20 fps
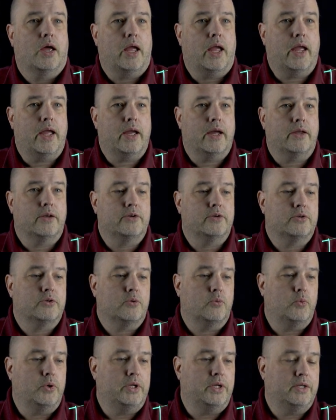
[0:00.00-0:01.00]
And
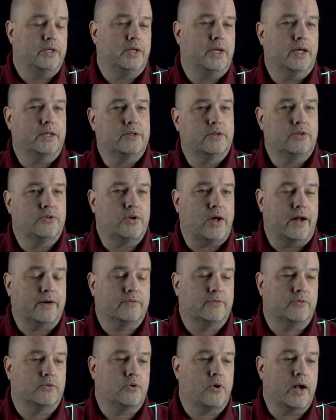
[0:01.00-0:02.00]
we need to get to this
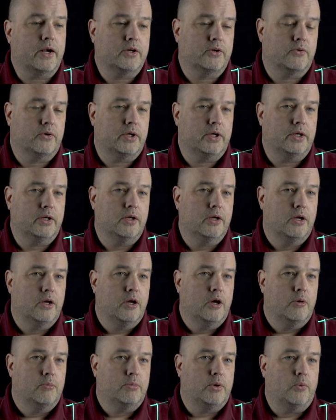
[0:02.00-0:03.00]
Active Directory,
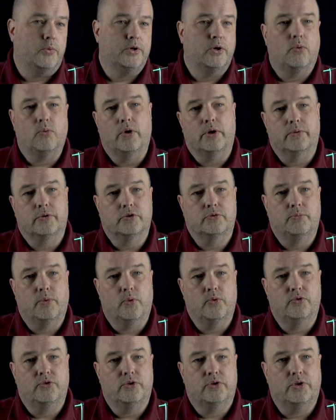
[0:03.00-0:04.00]
but we don't want to
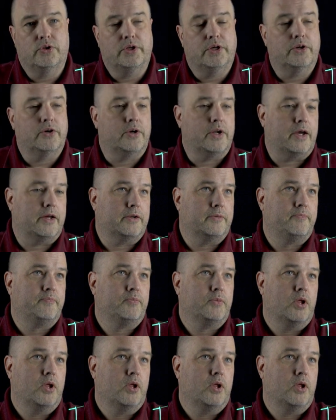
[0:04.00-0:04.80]
expose it to the internet.